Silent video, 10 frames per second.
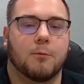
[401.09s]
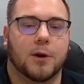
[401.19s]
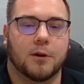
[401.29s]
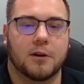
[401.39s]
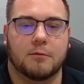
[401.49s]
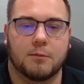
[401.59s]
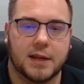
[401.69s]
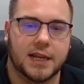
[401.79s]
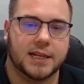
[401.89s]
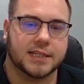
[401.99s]
We're going to
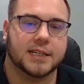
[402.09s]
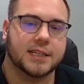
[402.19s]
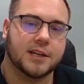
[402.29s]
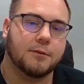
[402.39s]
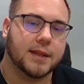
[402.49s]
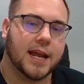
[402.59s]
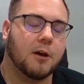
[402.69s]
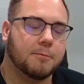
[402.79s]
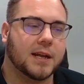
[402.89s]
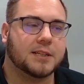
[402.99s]
be discontinuing the
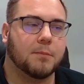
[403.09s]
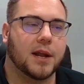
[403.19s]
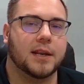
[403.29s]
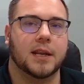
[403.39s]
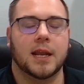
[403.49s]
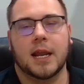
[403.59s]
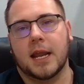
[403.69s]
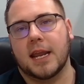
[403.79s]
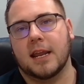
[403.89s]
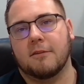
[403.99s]
help desk button
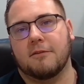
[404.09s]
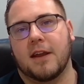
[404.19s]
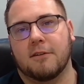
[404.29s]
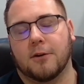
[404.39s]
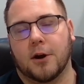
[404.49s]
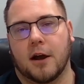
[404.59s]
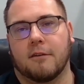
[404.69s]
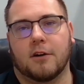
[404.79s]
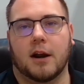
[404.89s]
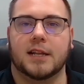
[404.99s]
in favor
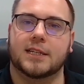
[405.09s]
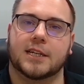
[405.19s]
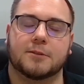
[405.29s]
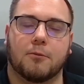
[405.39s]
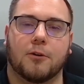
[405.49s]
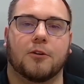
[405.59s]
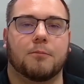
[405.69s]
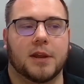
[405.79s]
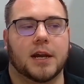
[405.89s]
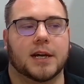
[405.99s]
of our NTS portal,
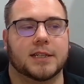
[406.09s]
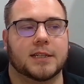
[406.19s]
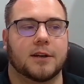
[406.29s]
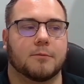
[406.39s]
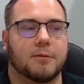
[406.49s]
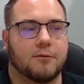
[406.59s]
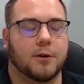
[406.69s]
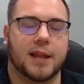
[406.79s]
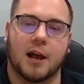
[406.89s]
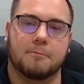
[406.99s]
because before
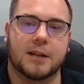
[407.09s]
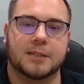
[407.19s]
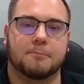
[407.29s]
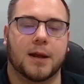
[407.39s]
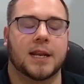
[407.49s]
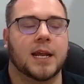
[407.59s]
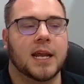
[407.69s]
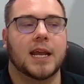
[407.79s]
the help desk button,